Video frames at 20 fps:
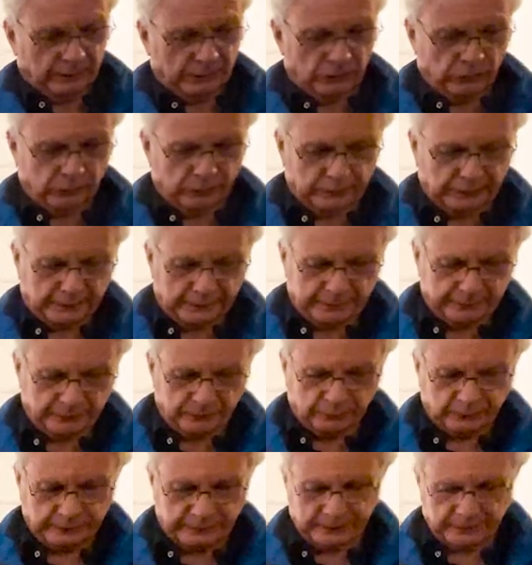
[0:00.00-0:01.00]
You can,
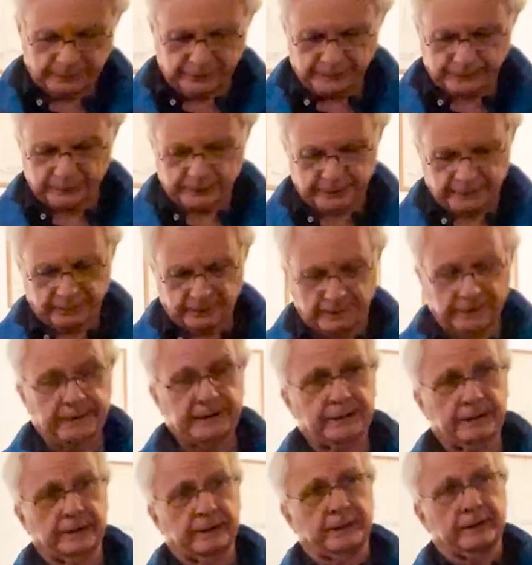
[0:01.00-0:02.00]
you can end a sail
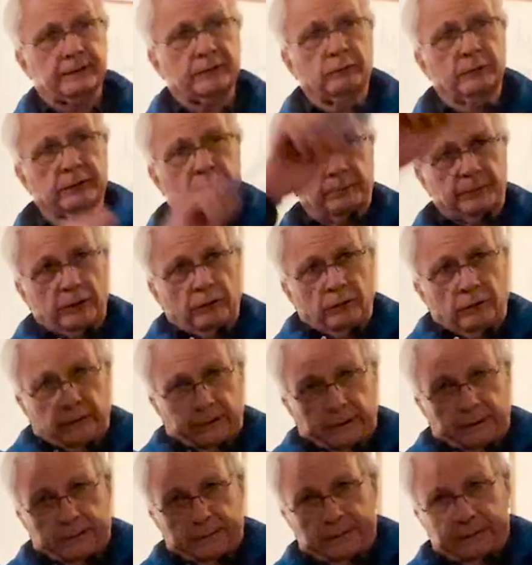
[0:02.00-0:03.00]
like this with a
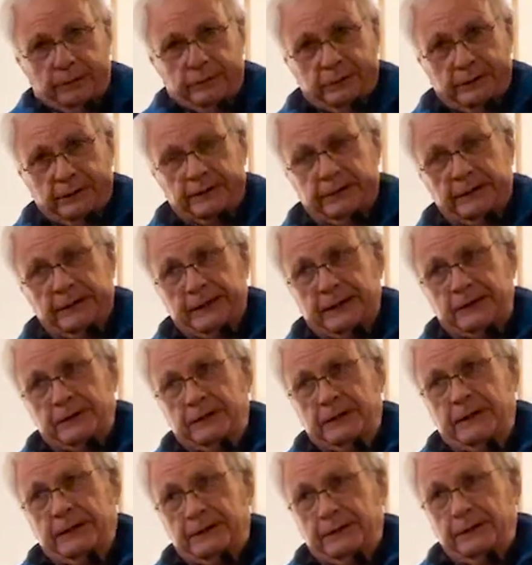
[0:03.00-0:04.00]
bowline. You can attach
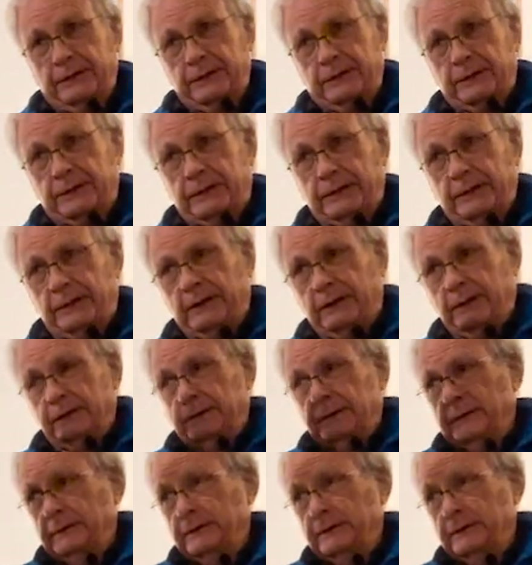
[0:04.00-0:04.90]
that to your sail.